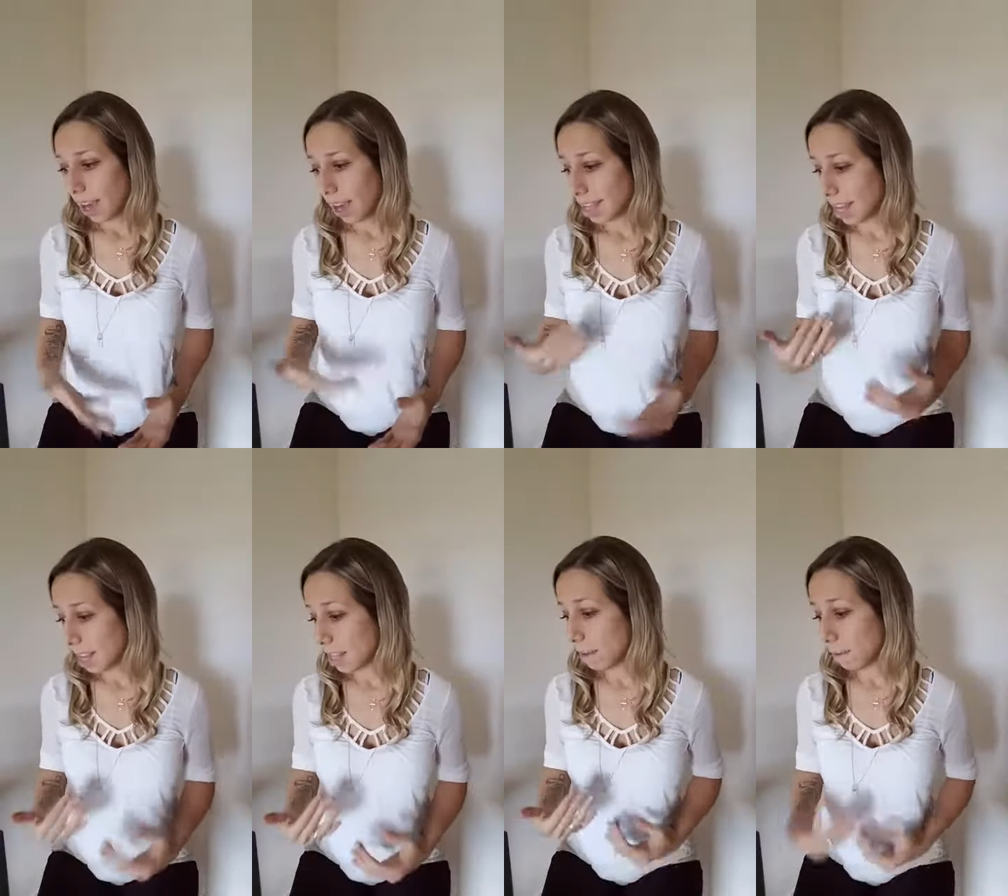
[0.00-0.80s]
It's
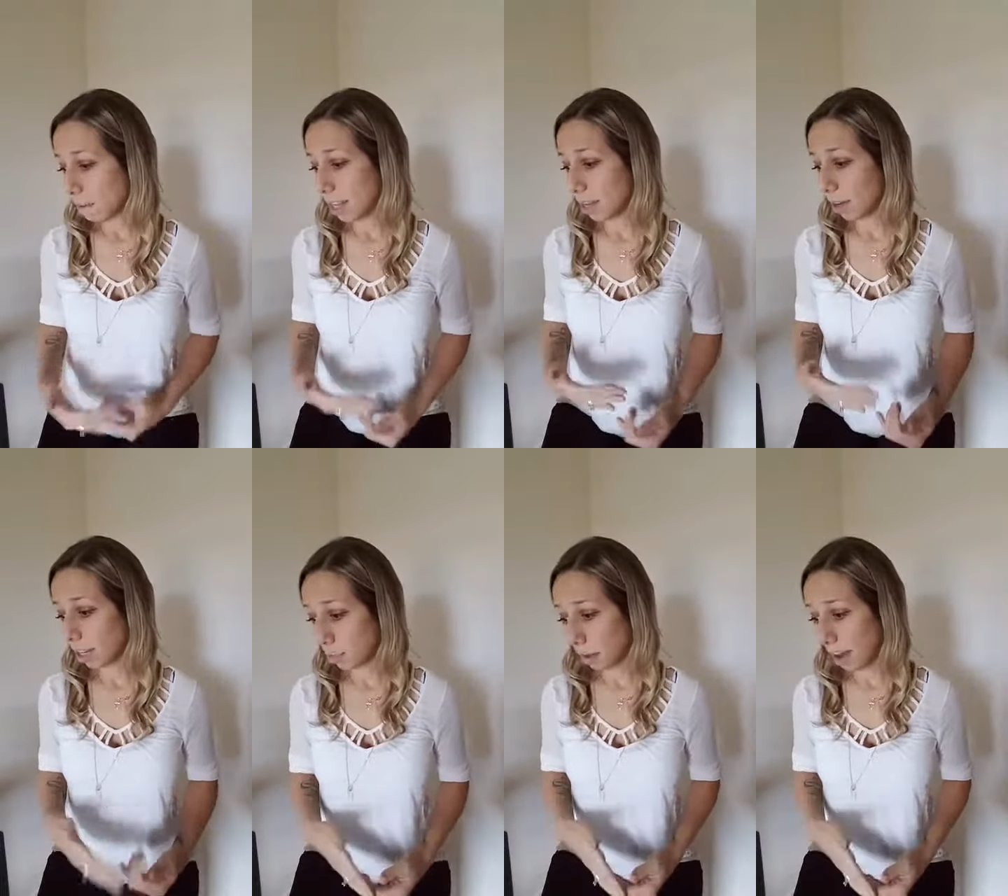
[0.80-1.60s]
easy for me to
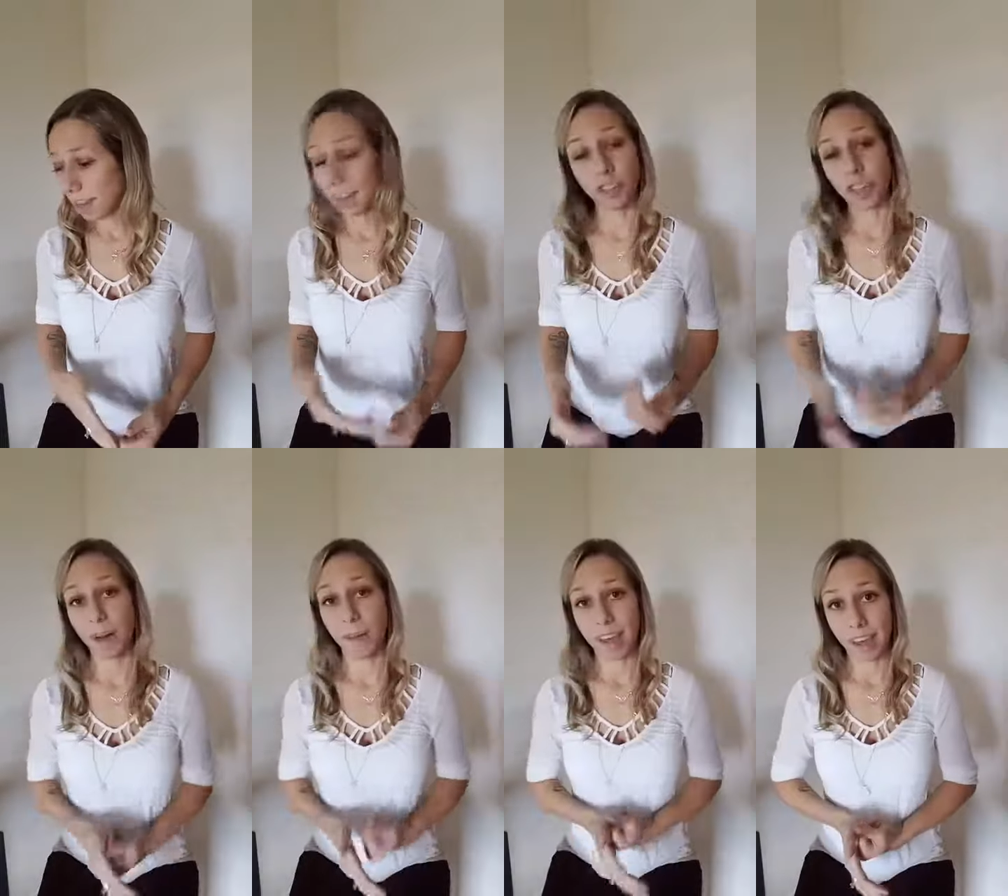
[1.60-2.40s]
express and share
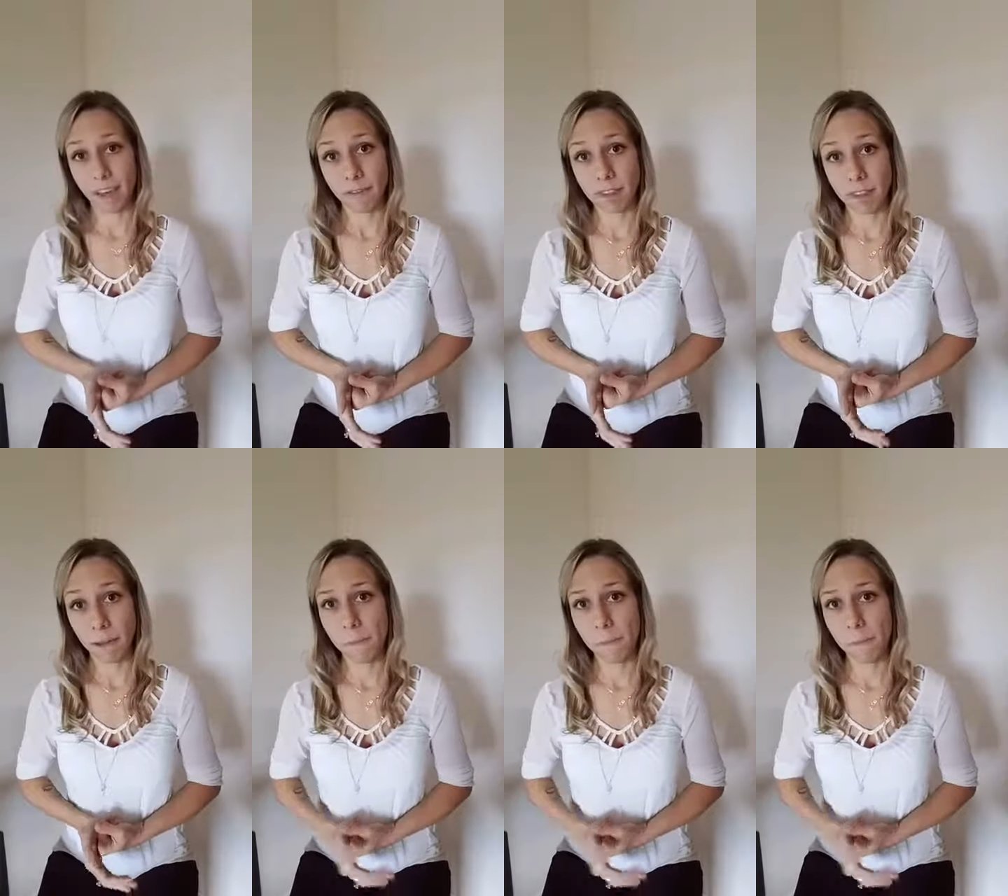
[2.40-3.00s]
my gifts.